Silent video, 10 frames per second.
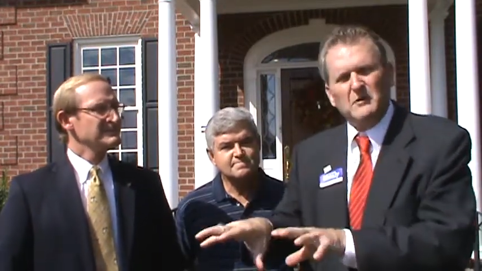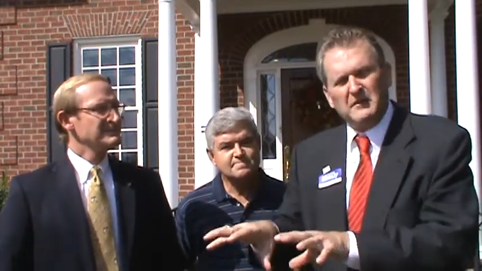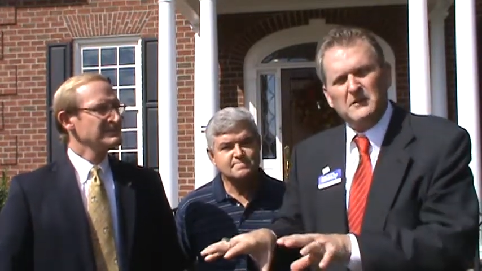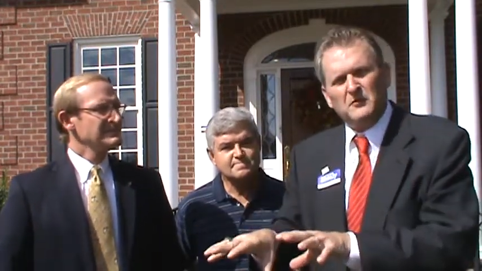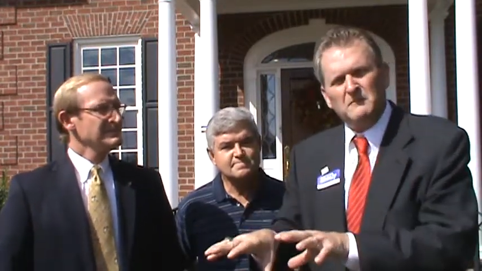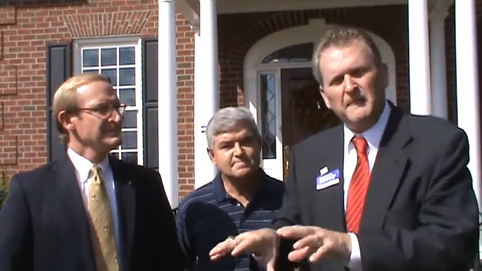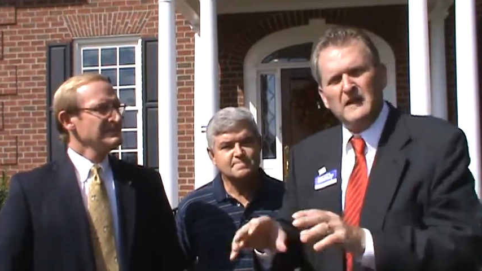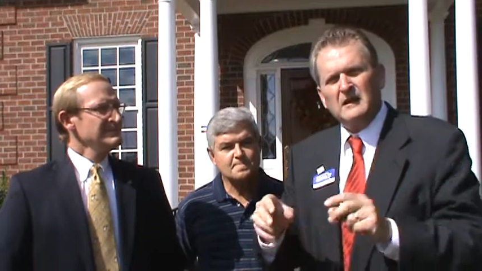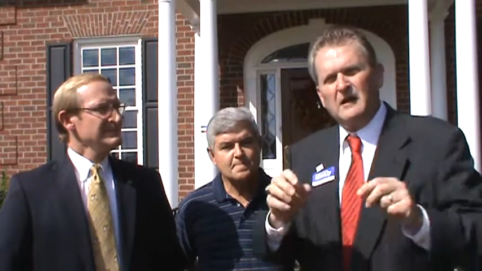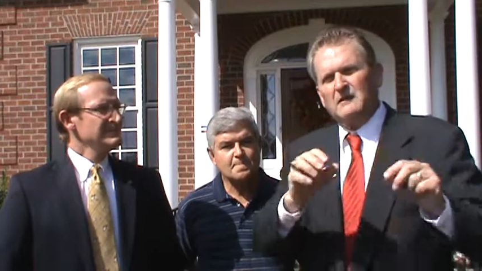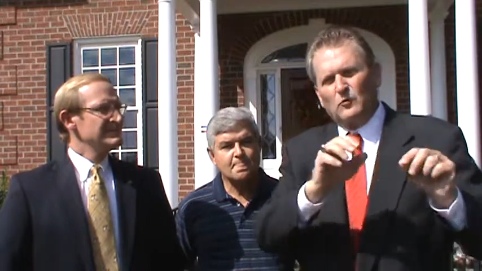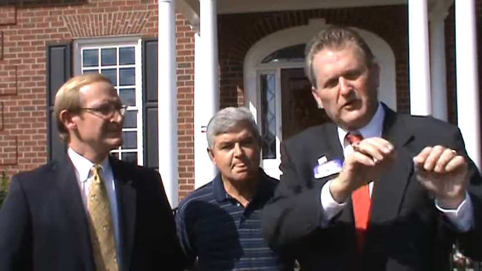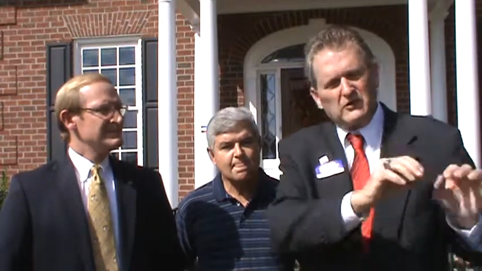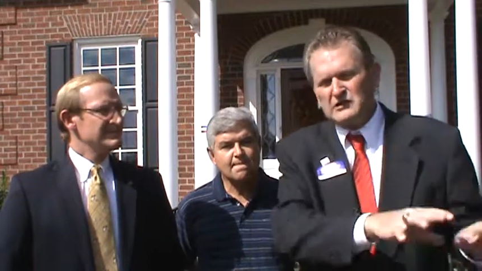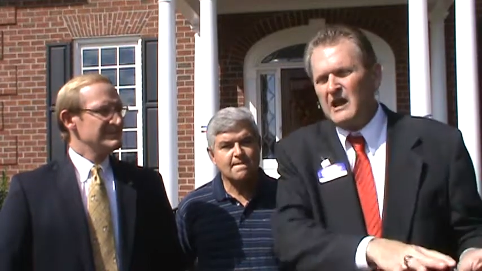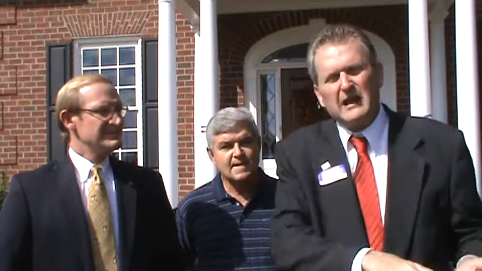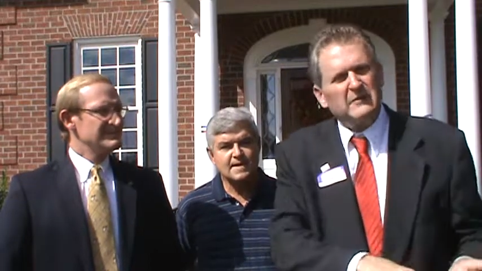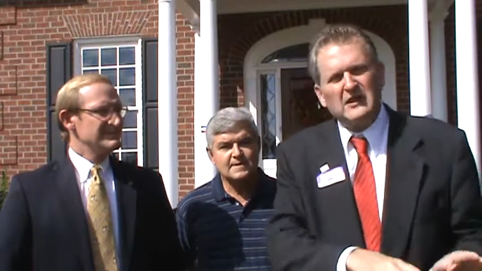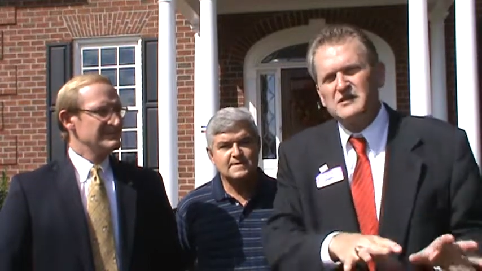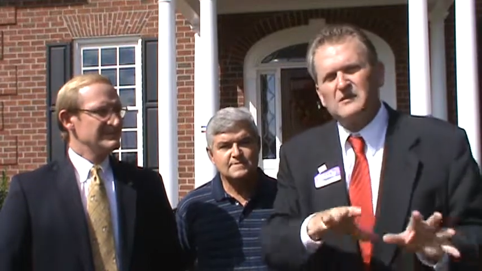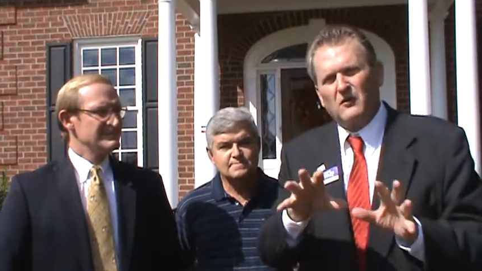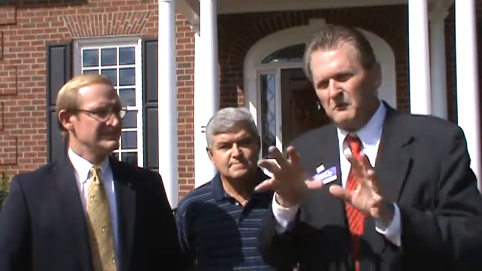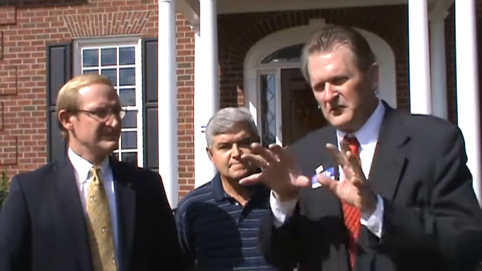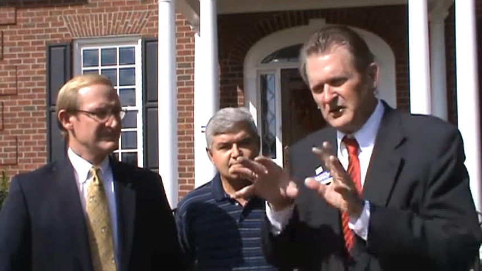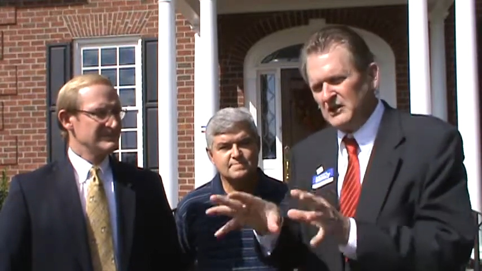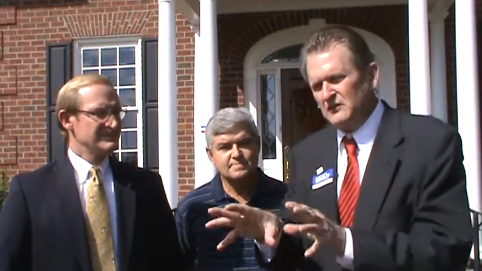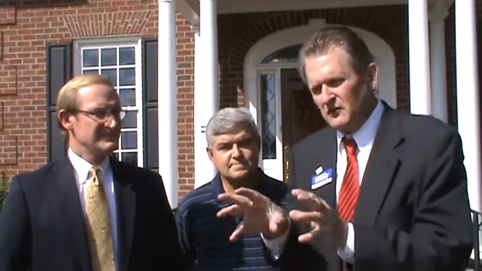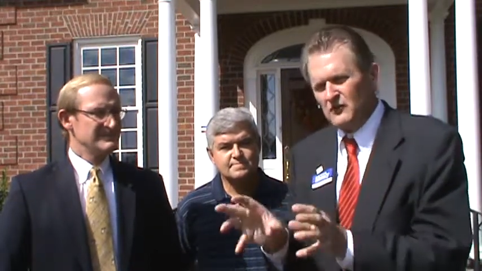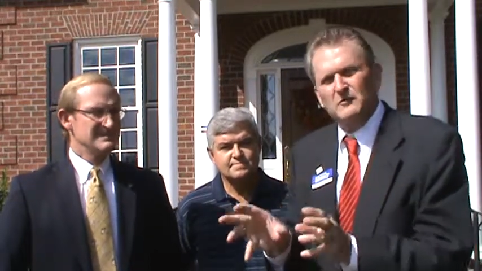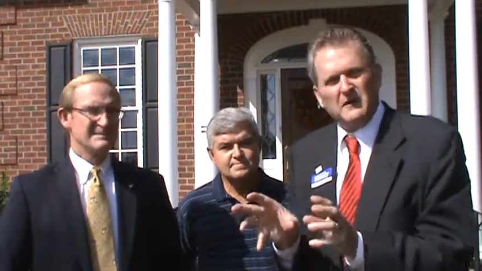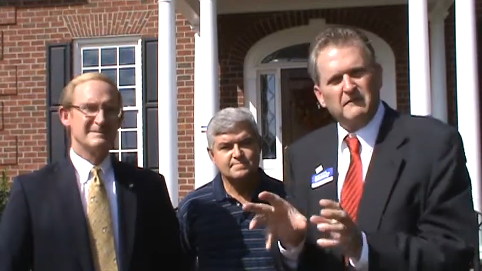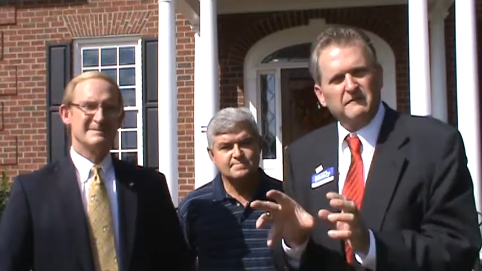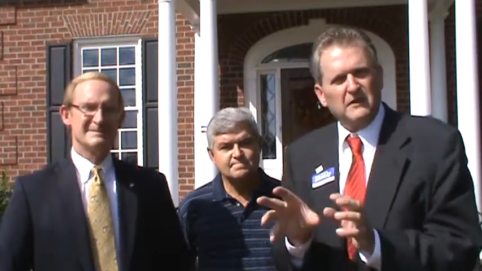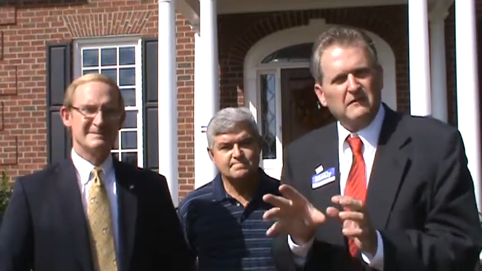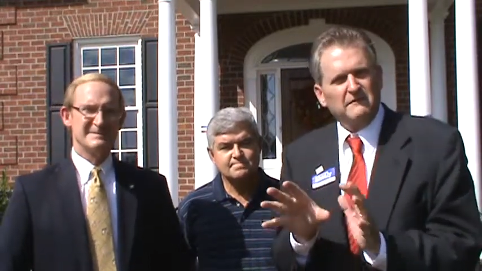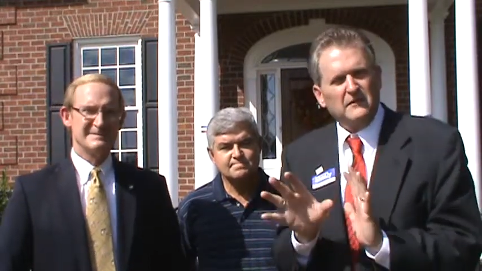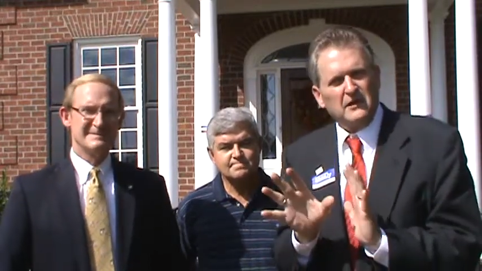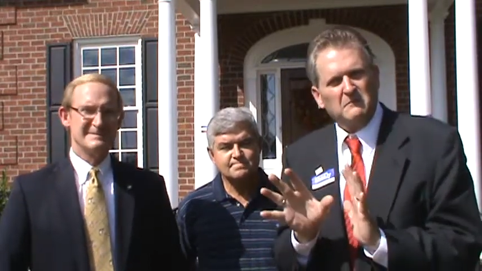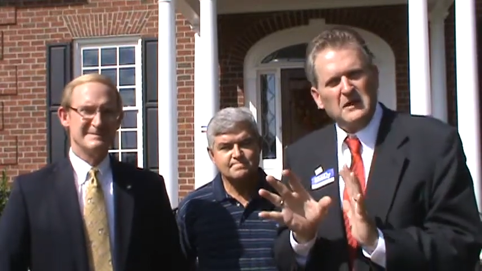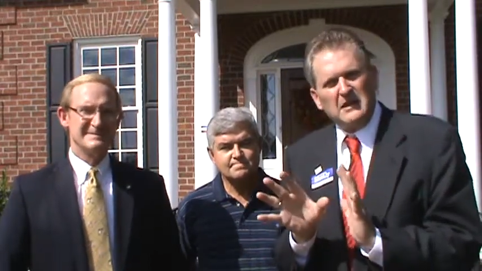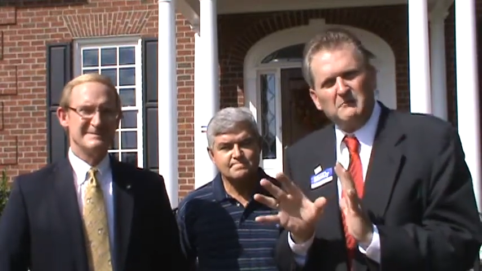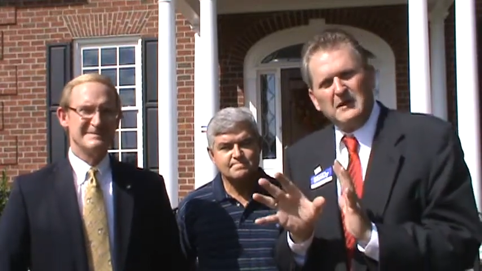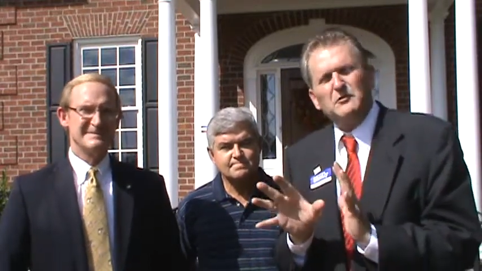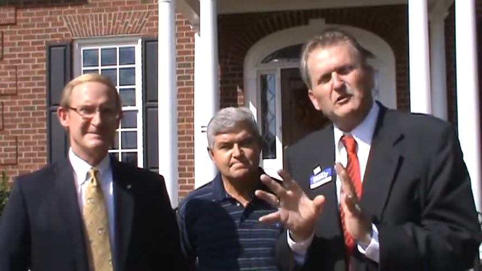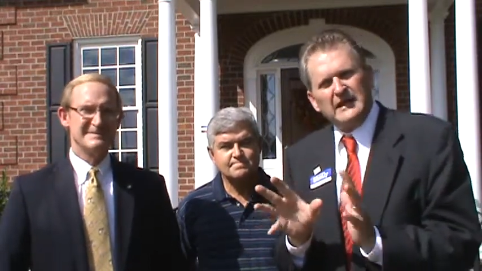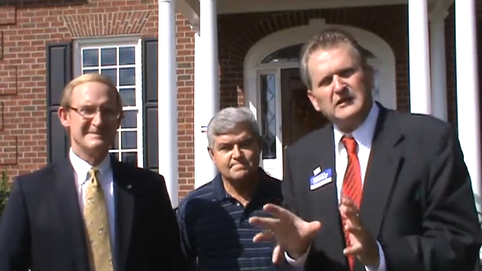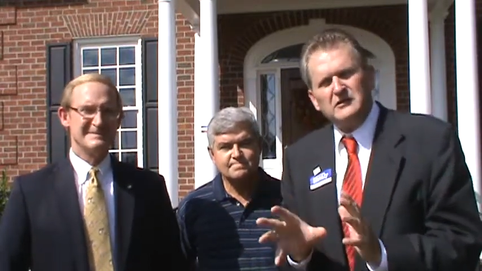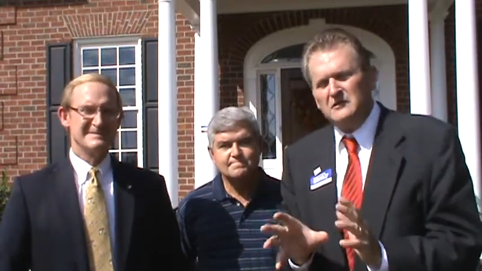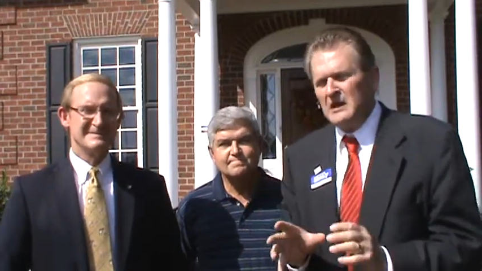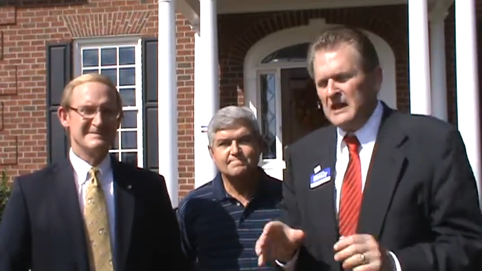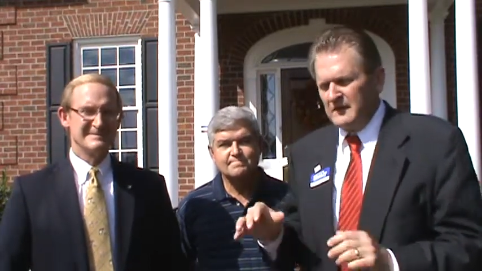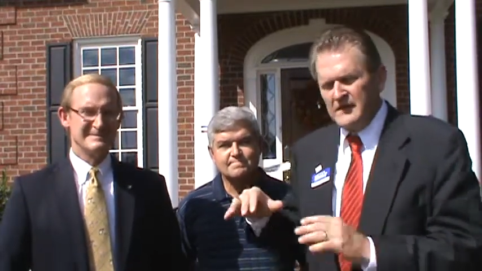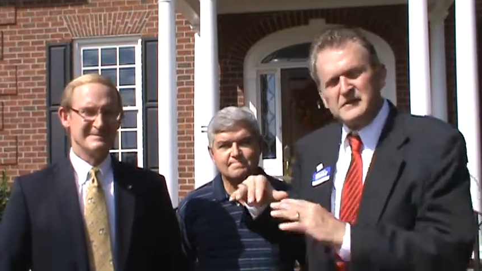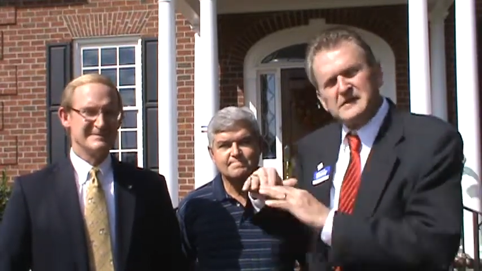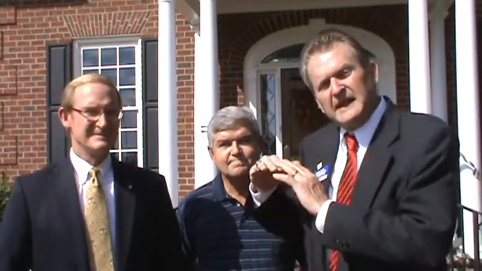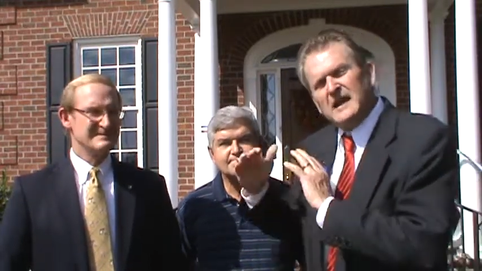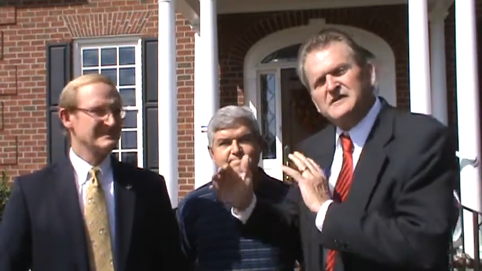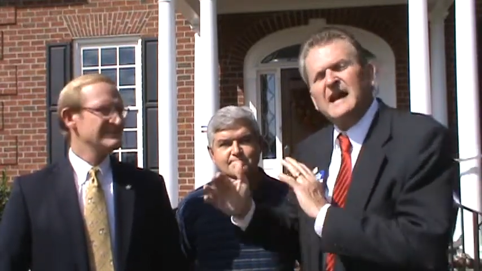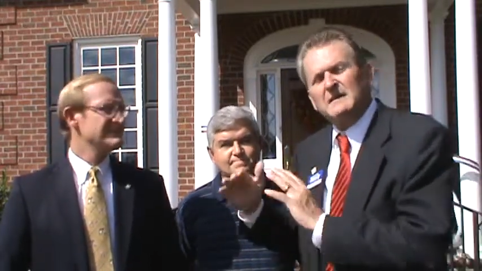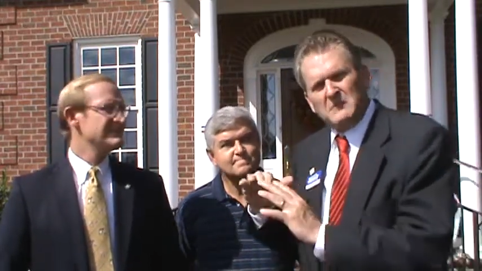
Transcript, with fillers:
Speaker 1: of people, uh, whether it's lobbyists or a particular group of, of uh, people who elected you. This is an outside